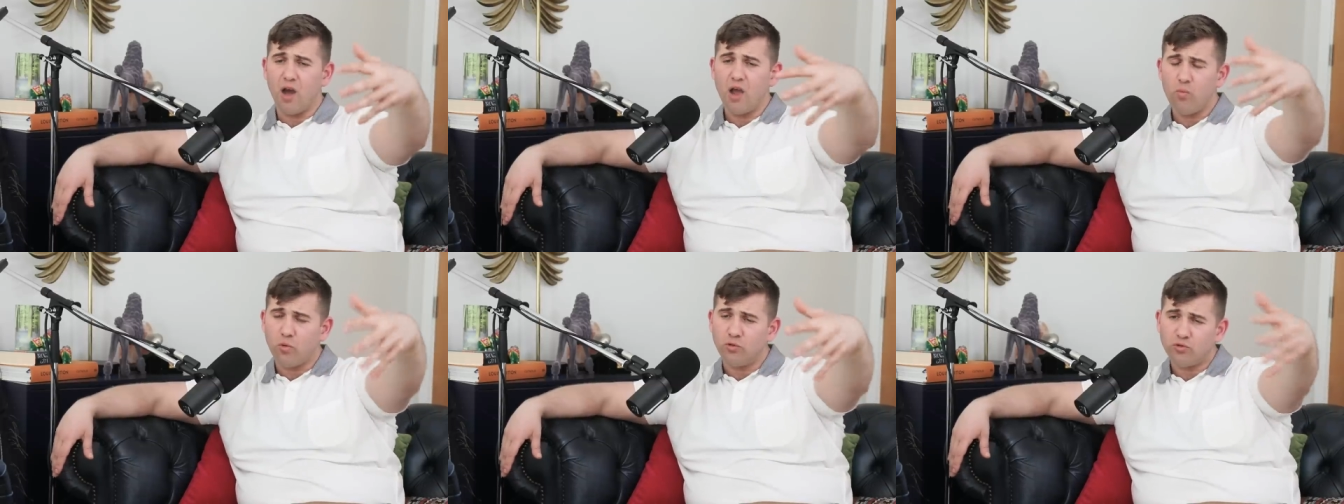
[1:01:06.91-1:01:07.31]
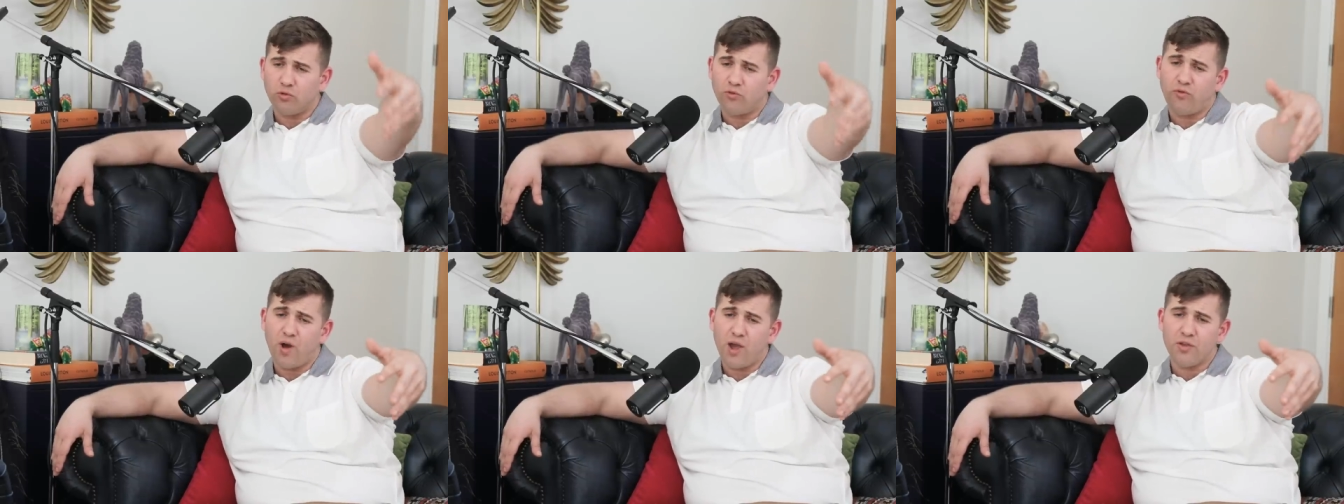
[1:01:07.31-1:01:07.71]
I want
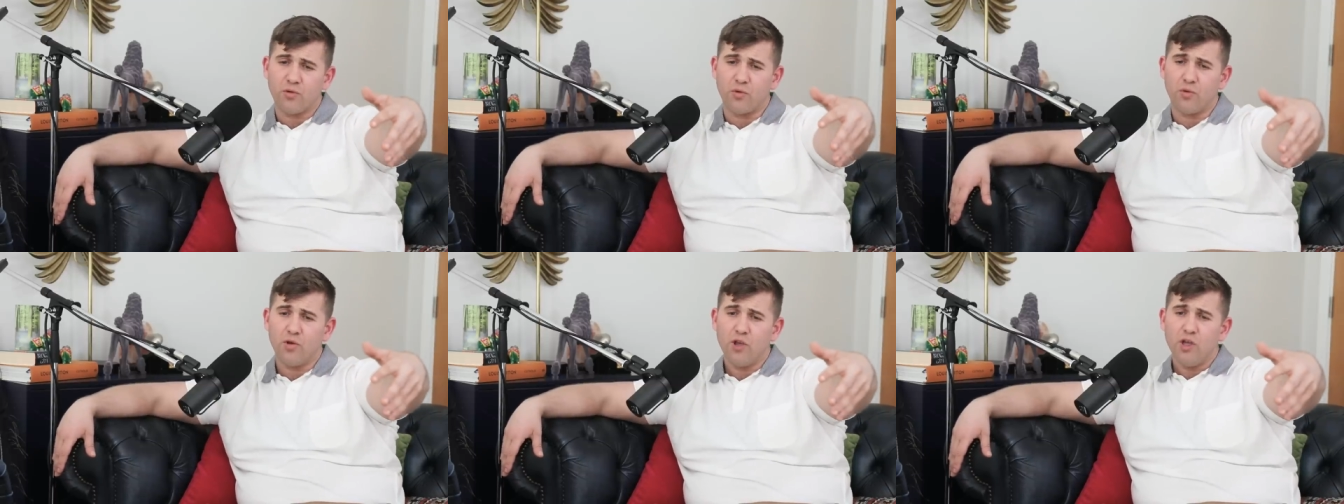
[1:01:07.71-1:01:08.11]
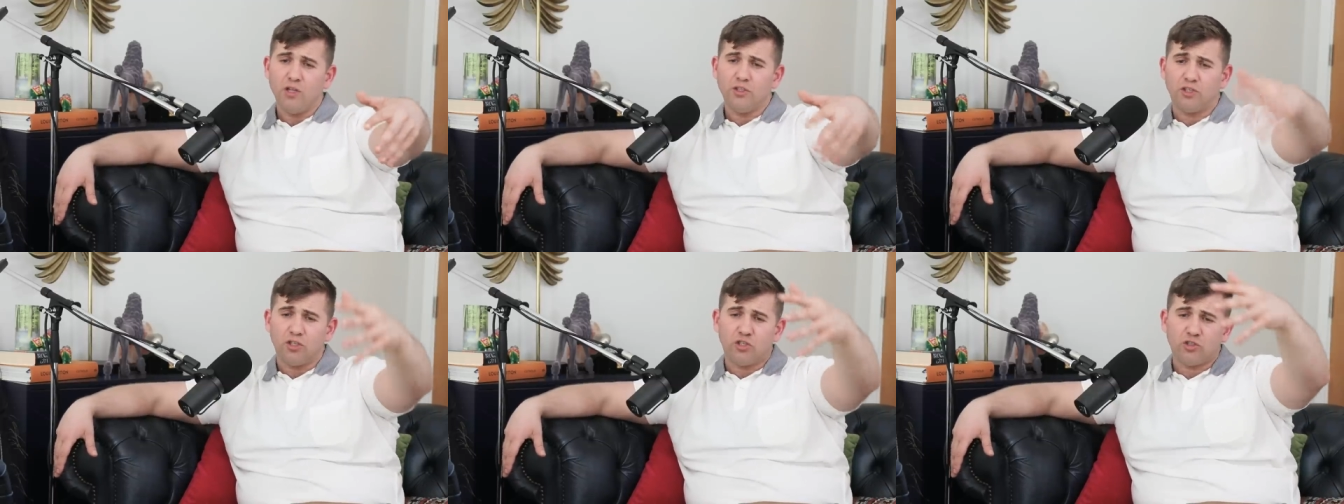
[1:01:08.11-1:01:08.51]
to fight you
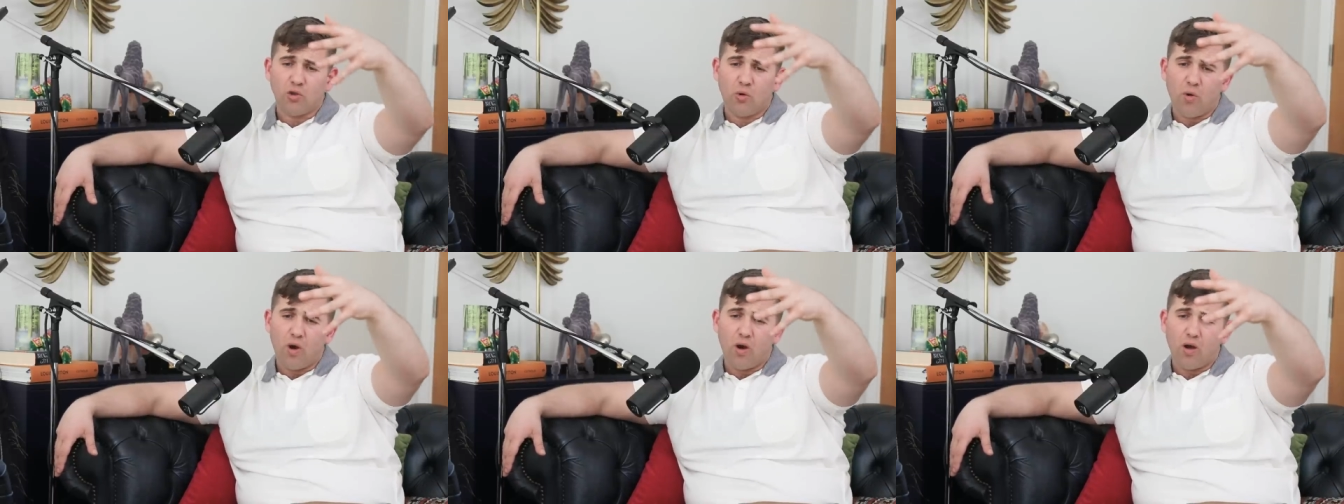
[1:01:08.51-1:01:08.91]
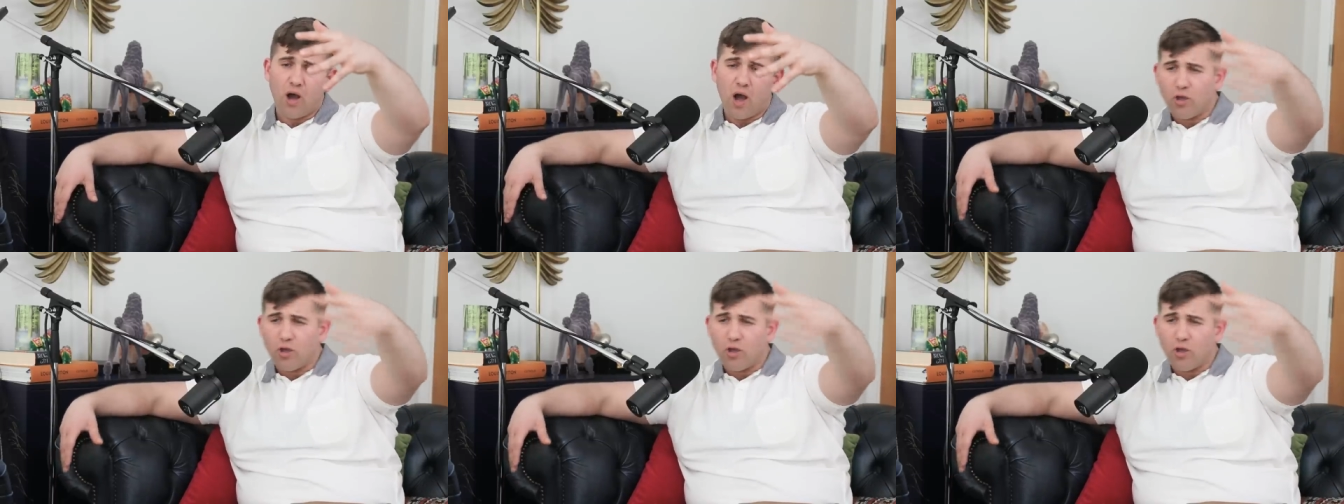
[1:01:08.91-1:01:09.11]
just so